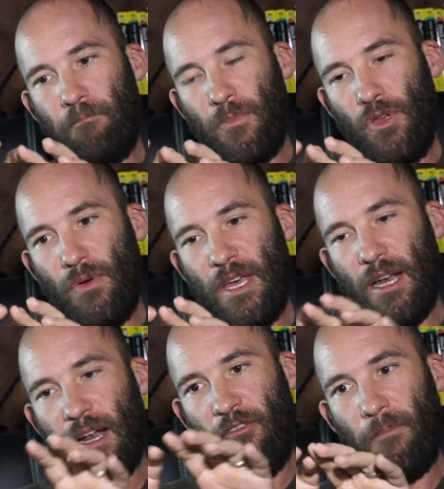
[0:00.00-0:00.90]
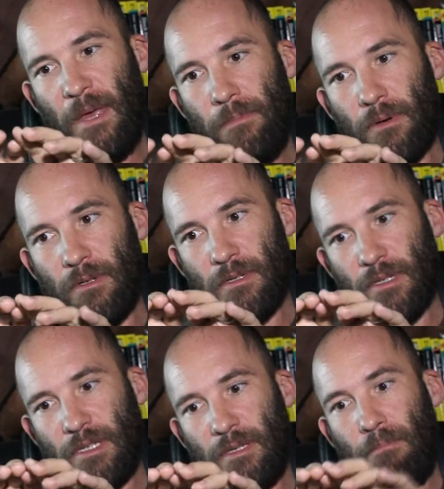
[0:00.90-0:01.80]
you get enough
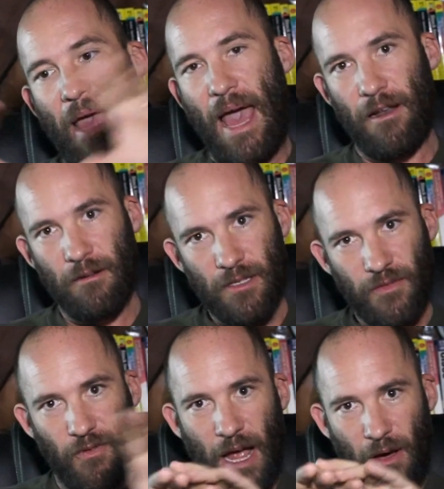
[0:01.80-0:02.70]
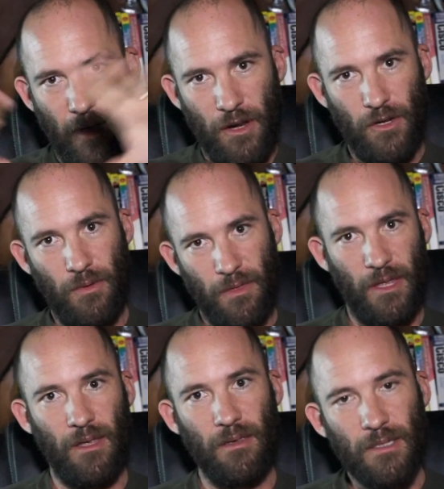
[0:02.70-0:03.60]
people's patterns for how they do
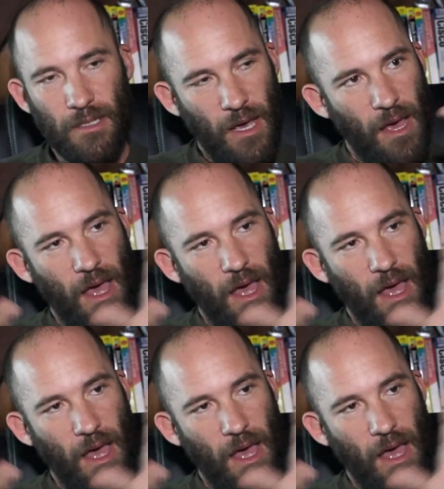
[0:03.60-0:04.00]
things,